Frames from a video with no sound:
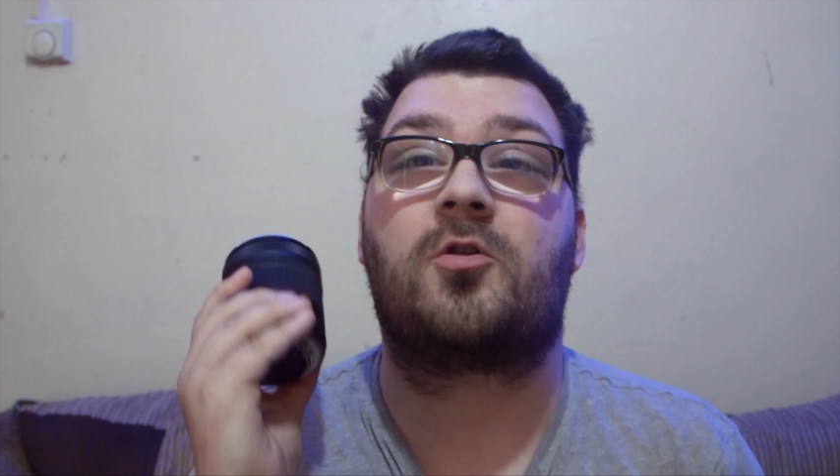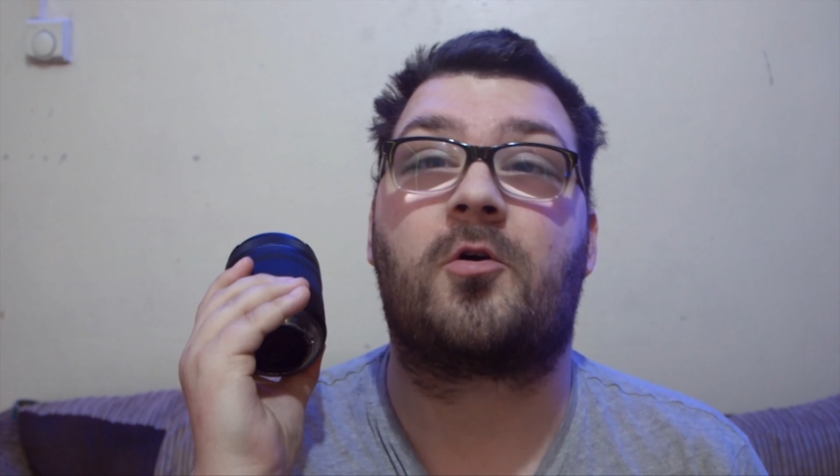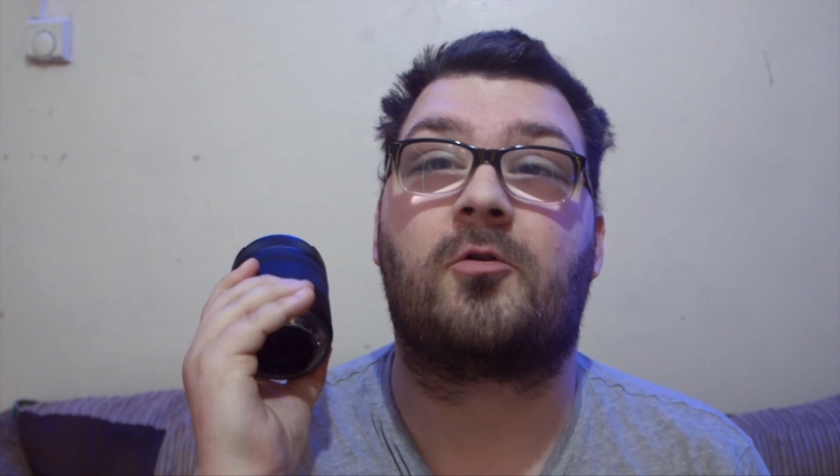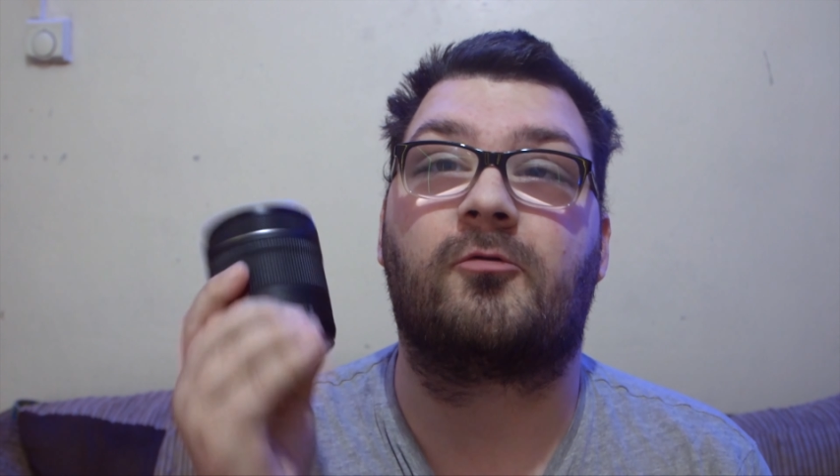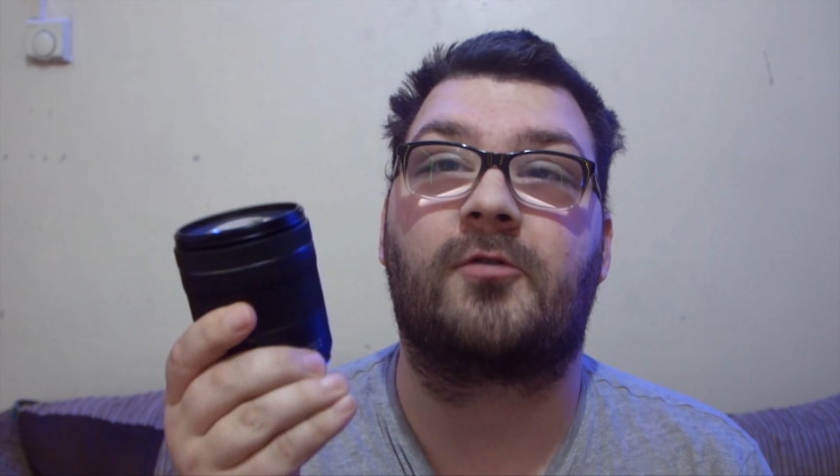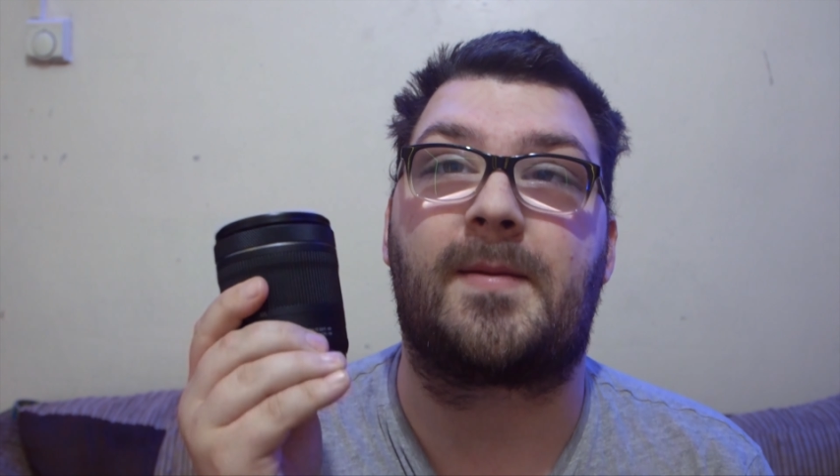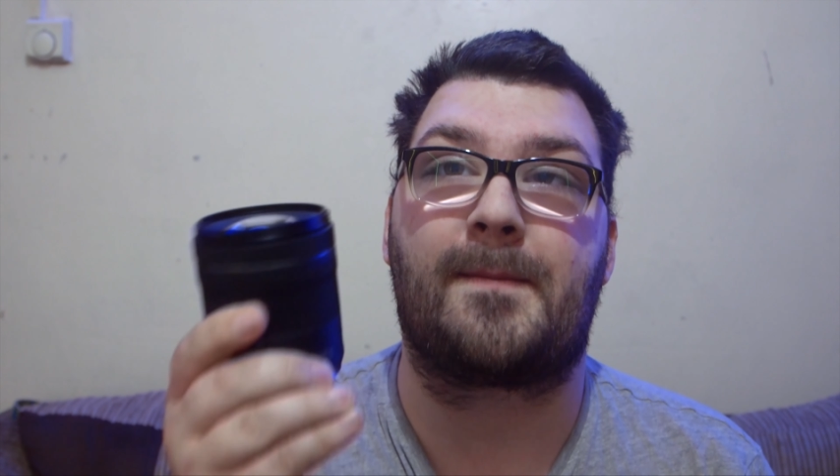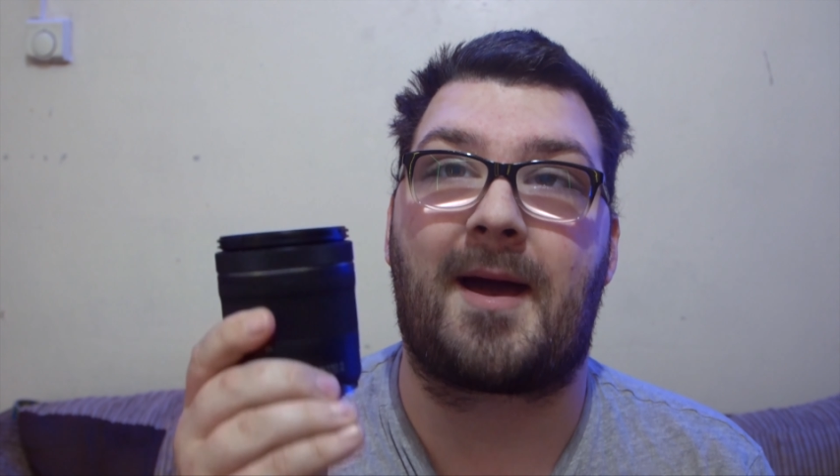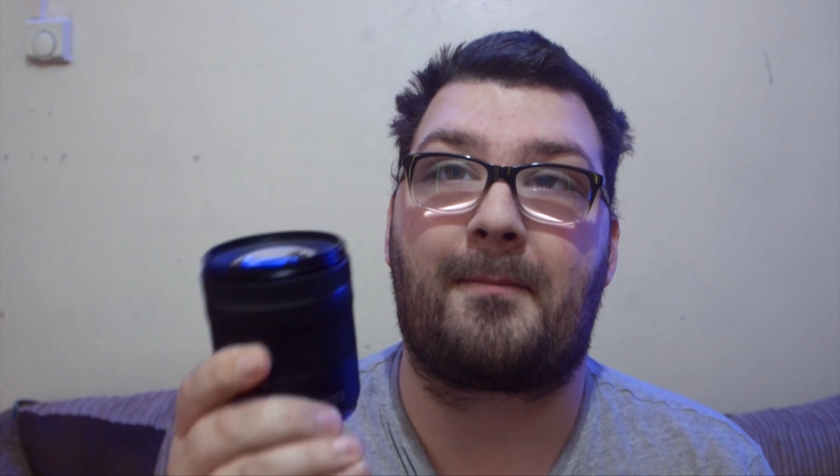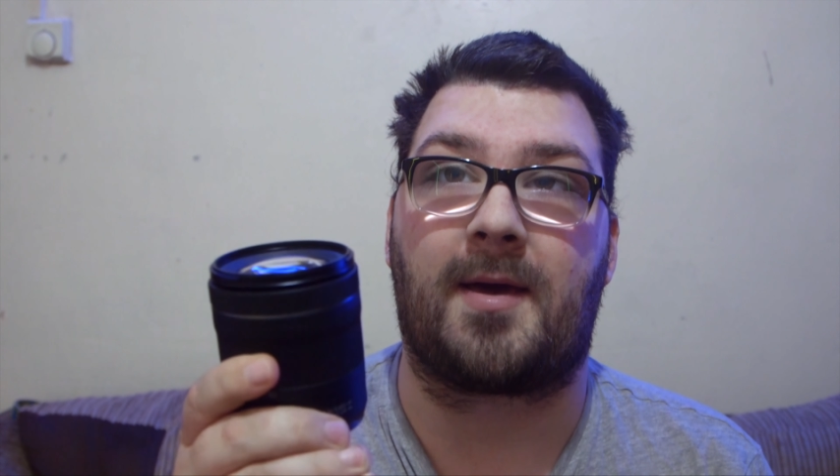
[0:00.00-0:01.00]
you can
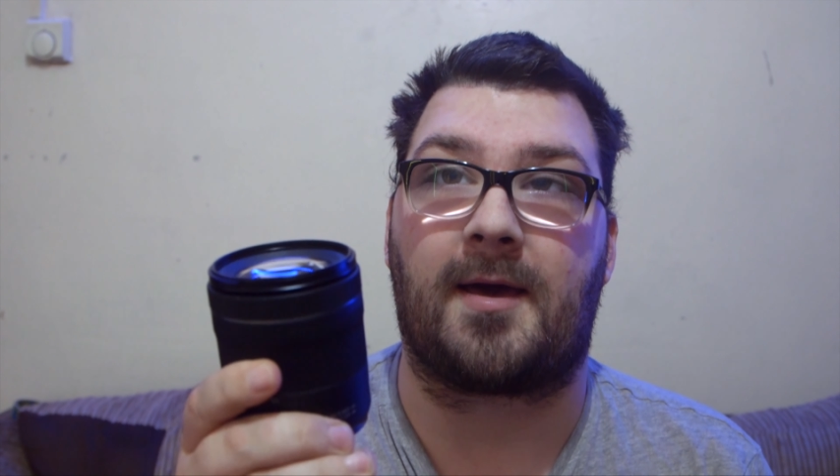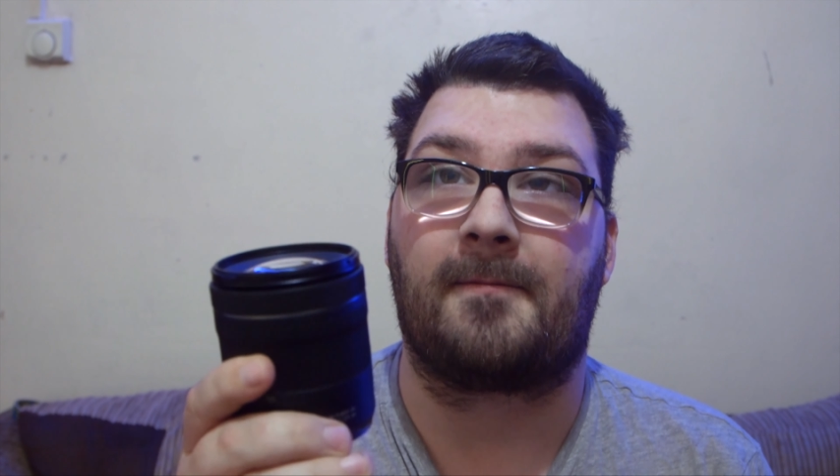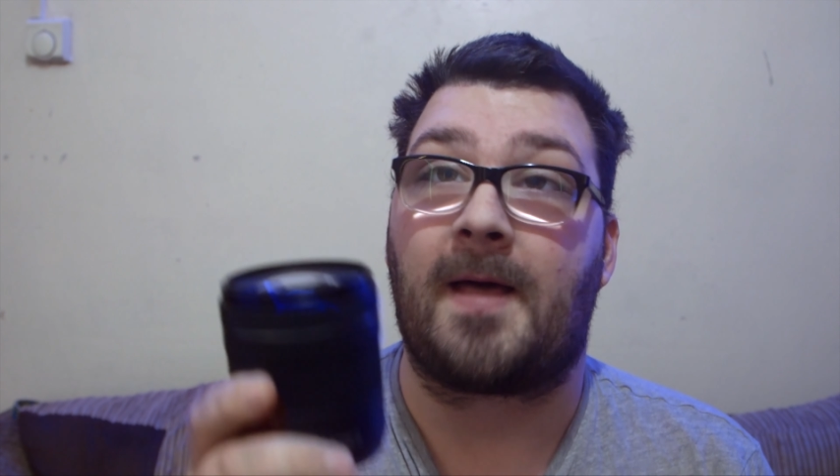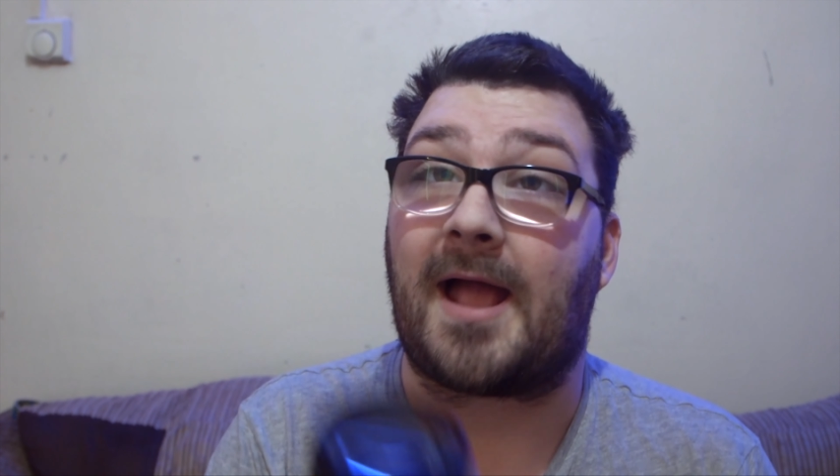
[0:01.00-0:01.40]
remap it.